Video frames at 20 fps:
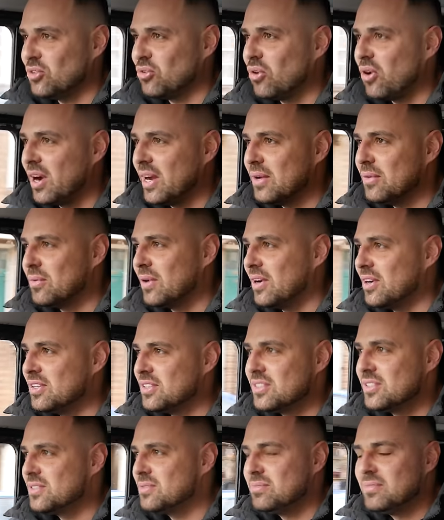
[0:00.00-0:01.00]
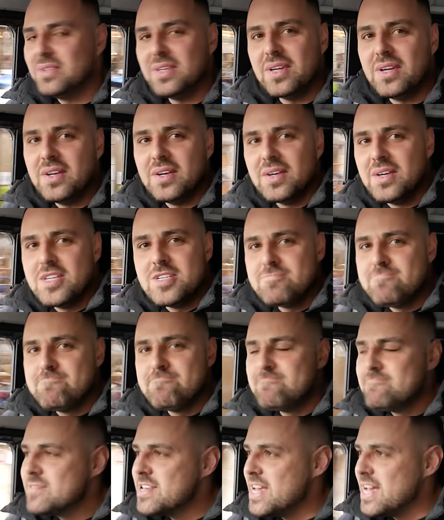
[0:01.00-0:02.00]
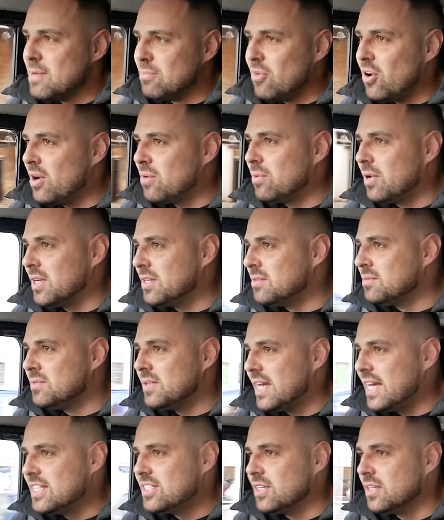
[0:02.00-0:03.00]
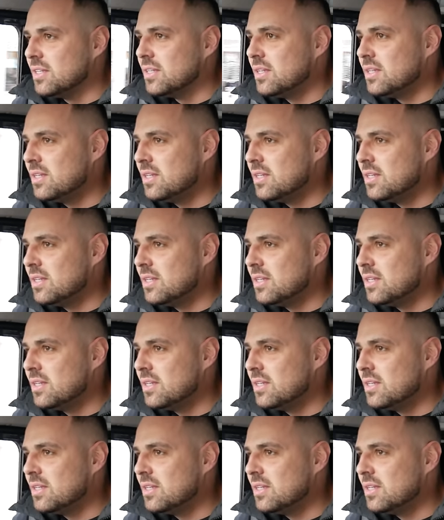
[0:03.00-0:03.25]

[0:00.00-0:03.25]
all right, whereas, yeah, my one isn't.